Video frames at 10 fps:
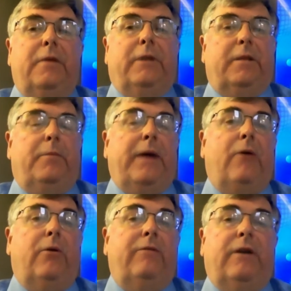but the
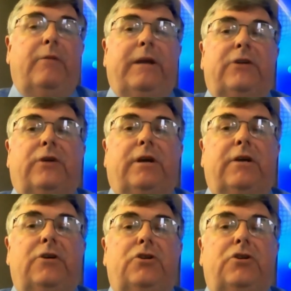power of
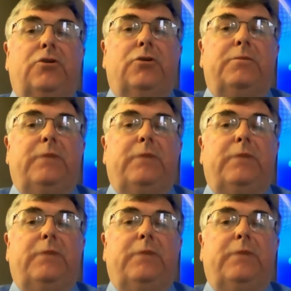AirMetric ensures